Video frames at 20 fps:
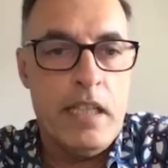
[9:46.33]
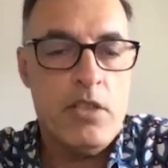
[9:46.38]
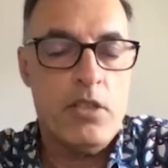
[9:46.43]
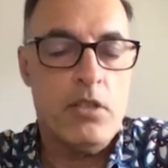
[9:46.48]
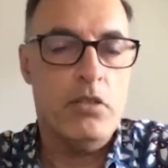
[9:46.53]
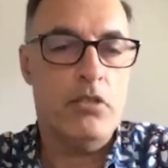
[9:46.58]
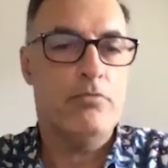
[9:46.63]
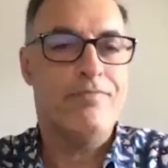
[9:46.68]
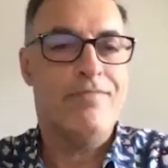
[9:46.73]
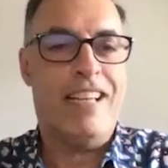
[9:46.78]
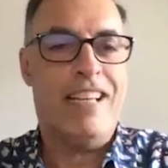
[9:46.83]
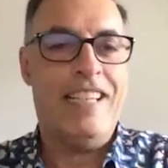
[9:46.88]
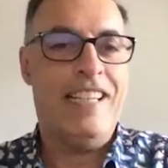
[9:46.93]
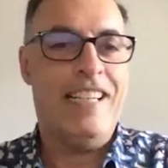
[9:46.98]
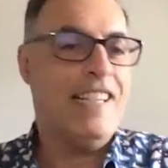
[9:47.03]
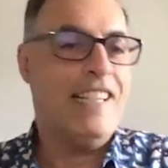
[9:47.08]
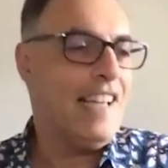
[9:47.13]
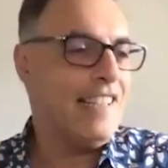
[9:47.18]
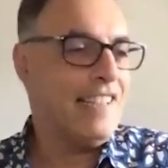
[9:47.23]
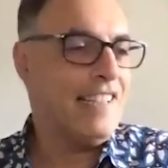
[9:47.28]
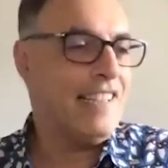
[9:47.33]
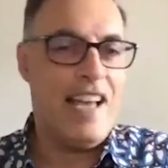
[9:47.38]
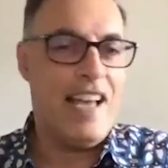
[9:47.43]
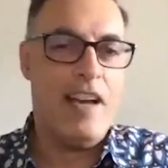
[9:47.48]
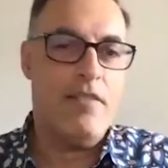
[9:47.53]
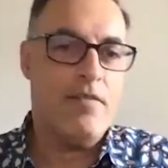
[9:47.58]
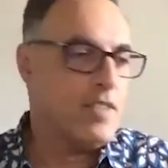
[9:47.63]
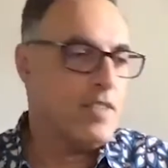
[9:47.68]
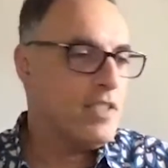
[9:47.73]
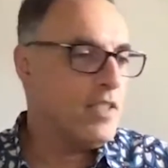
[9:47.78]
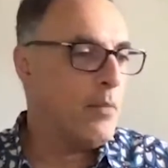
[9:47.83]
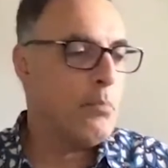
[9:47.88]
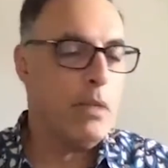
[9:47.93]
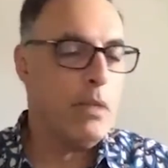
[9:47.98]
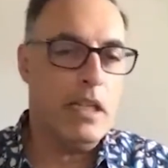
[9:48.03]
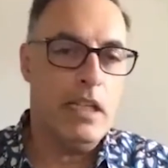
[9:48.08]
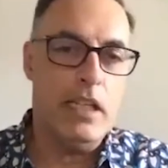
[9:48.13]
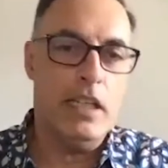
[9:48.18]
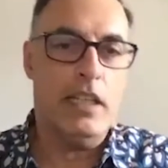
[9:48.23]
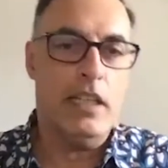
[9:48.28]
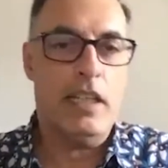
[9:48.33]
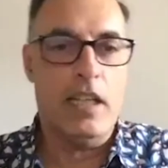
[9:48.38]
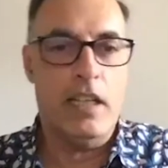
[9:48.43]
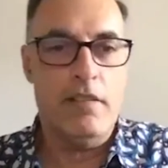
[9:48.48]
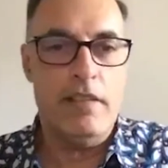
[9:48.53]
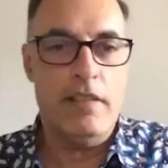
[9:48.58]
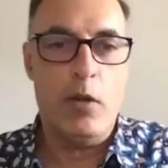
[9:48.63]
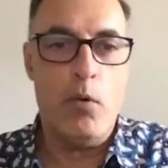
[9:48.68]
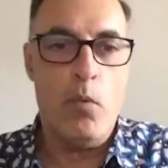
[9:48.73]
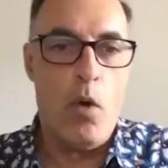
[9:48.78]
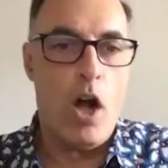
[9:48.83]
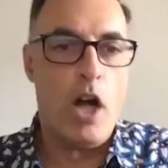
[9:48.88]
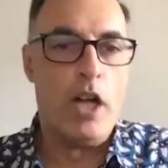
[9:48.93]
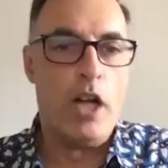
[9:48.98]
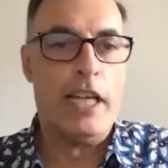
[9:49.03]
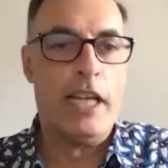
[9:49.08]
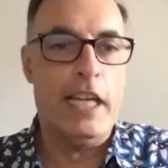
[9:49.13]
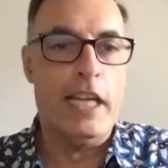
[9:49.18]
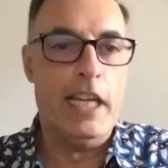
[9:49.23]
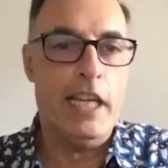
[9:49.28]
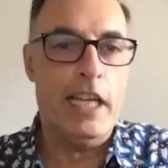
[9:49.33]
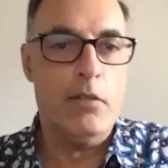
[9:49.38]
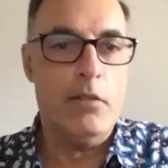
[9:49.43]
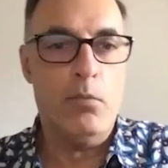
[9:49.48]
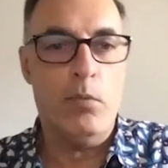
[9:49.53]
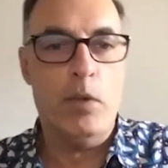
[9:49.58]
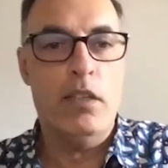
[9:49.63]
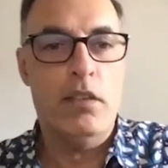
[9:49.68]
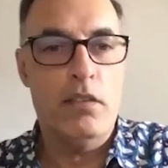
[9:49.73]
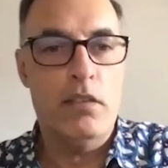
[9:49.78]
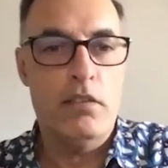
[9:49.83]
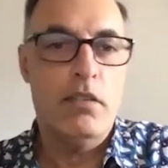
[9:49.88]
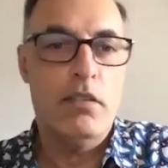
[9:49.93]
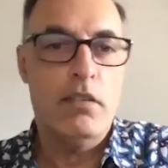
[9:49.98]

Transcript: So I didn't like to have somebody kind of like walking in when,